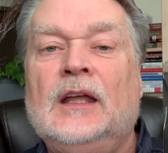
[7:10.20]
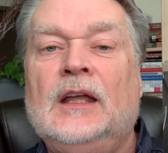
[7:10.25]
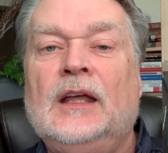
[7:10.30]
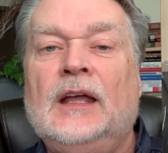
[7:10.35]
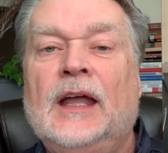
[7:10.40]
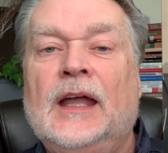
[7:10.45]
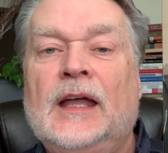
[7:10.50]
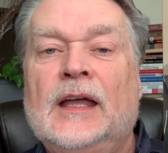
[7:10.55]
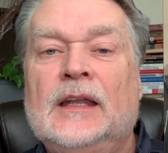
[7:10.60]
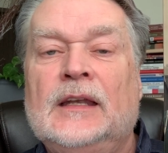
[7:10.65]

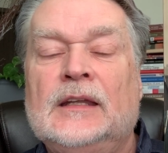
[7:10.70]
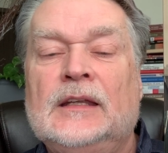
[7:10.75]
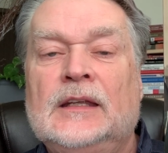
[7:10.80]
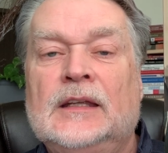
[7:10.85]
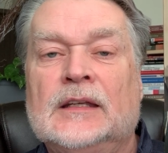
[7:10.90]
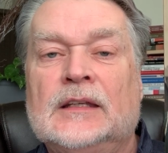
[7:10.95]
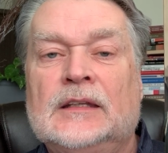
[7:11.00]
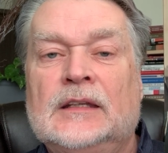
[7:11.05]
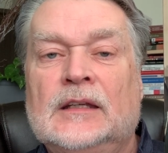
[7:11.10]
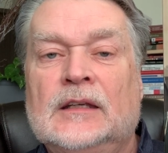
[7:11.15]
and
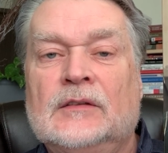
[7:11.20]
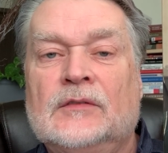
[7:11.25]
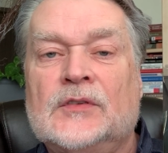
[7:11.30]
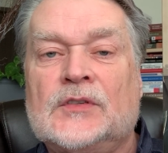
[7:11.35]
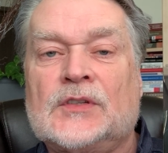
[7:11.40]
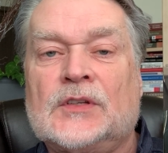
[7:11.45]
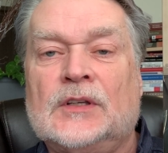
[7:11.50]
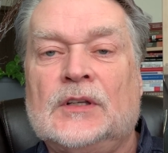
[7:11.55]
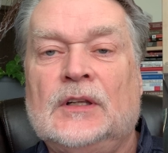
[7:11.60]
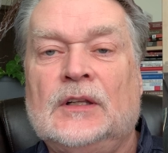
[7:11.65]
it
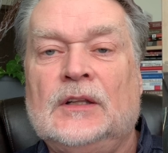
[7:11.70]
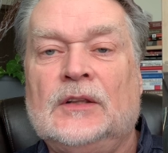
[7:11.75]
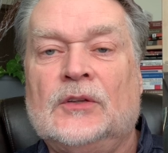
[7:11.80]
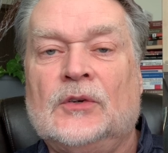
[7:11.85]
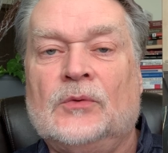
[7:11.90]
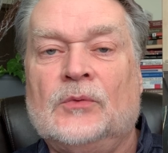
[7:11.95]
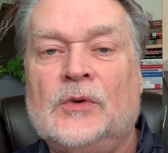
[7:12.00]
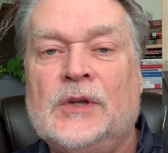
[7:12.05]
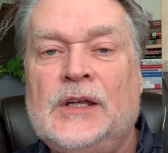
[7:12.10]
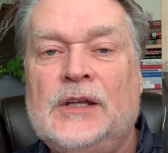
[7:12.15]
gives the
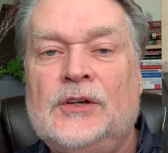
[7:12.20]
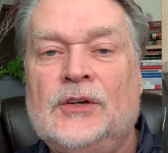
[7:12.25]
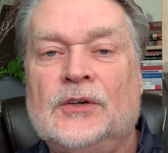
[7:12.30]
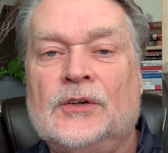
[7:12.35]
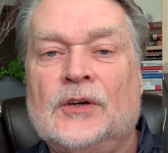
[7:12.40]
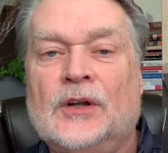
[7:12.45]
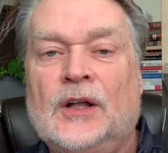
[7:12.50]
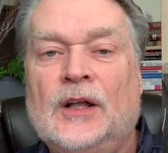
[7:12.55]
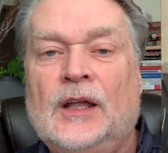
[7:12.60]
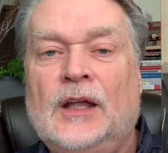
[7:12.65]

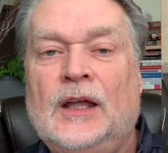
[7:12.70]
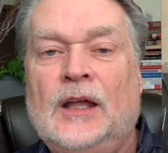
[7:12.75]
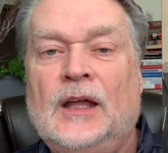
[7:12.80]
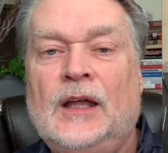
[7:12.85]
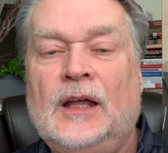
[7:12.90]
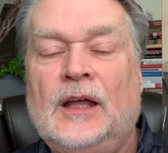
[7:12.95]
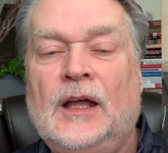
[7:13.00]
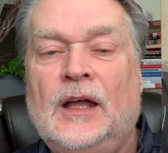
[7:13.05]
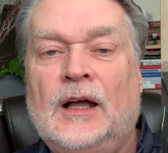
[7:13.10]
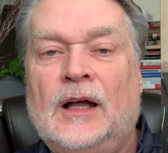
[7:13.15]
reader
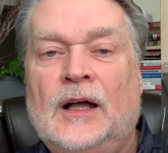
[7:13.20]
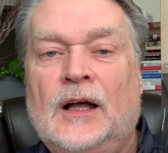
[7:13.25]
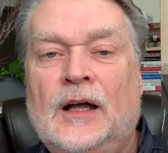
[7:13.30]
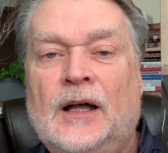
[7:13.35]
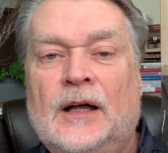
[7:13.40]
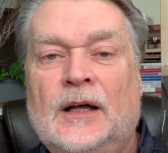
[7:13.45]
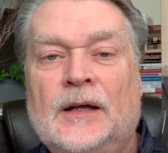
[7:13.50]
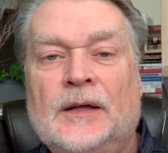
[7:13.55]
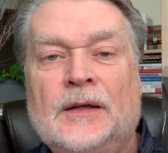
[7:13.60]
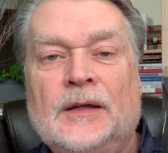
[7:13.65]

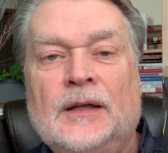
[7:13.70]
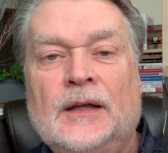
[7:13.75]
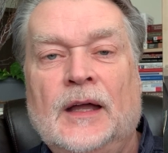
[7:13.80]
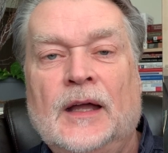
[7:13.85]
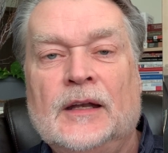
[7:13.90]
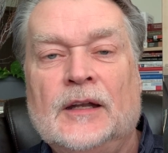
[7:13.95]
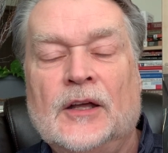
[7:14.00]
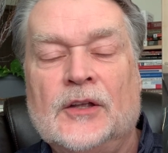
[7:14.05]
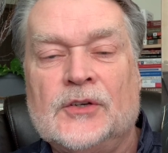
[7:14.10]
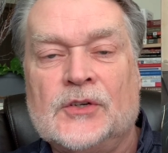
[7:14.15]

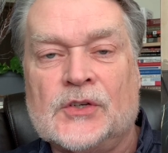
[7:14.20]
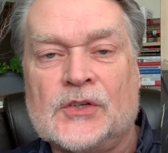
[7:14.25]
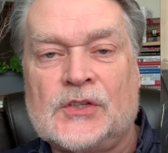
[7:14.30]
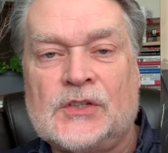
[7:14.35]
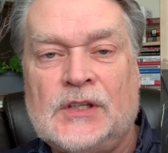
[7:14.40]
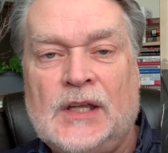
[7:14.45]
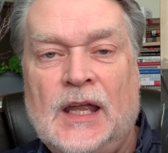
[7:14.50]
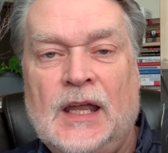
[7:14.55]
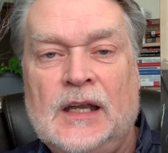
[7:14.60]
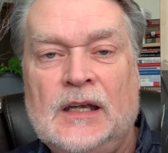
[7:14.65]
an
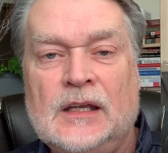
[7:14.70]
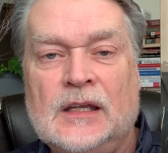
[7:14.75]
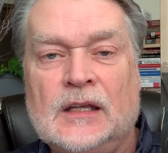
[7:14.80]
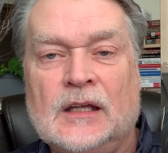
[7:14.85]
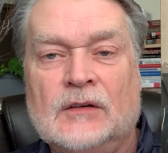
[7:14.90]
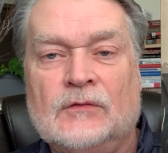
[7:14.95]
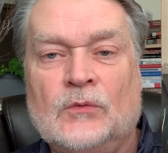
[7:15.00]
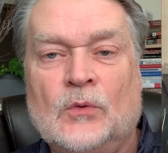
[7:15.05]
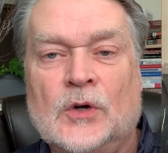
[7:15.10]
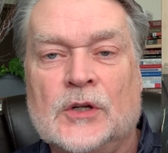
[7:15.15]
understanding
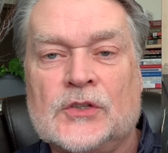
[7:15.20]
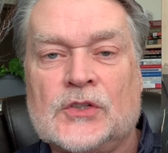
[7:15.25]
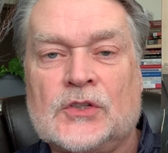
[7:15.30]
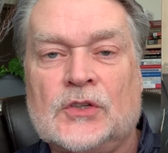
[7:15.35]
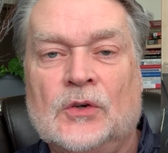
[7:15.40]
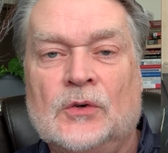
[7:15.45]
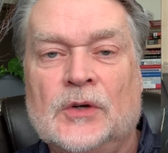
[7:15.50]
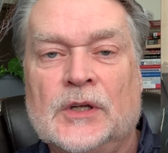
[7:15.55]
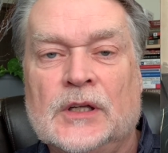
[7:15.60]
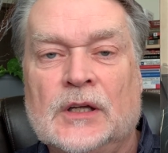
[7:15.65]
of what's
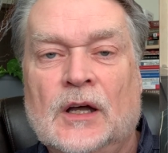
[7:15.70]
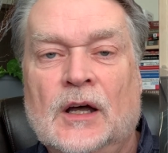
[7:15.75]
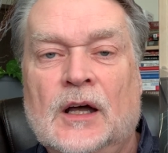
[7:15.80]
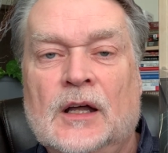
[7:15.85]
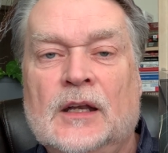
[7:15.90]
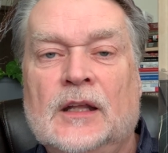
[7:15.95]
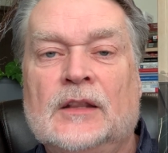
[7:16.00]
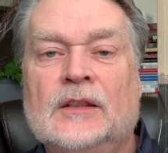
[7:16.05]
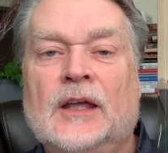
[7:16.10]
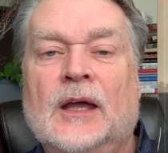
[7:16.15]
going
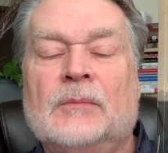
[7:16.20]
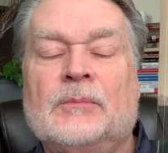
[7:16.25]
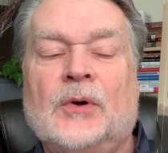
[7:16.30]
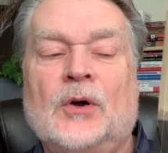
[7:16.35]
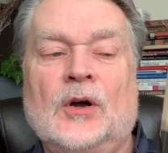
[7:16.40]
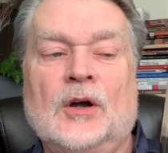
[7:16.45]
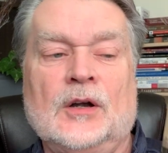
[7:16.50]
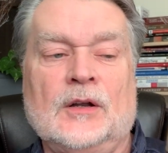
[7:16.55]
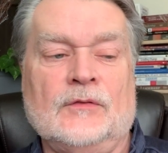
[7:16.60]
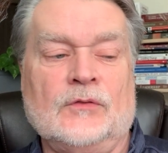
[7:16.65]
on in that
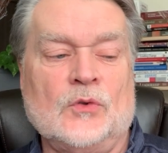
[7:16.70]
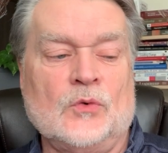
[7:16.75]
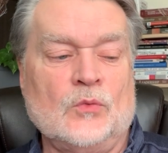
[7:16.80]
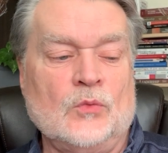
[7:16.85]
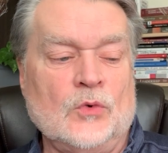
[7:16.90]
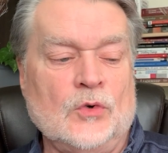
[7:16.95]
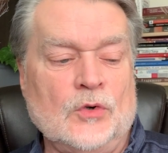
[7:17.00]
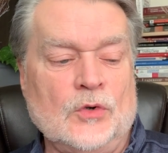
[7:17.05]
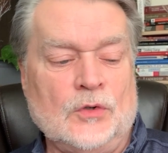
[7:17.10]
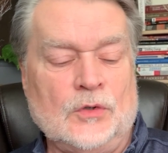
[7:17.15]
part of the
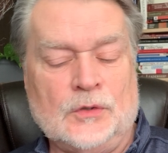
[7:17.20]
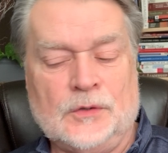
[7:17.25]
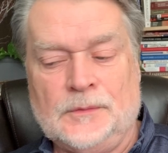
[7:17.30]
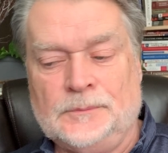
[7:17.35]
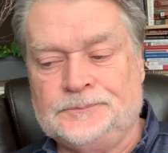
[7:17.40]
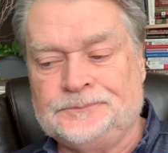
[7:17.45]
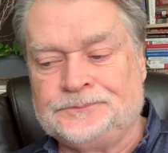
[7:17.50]
world.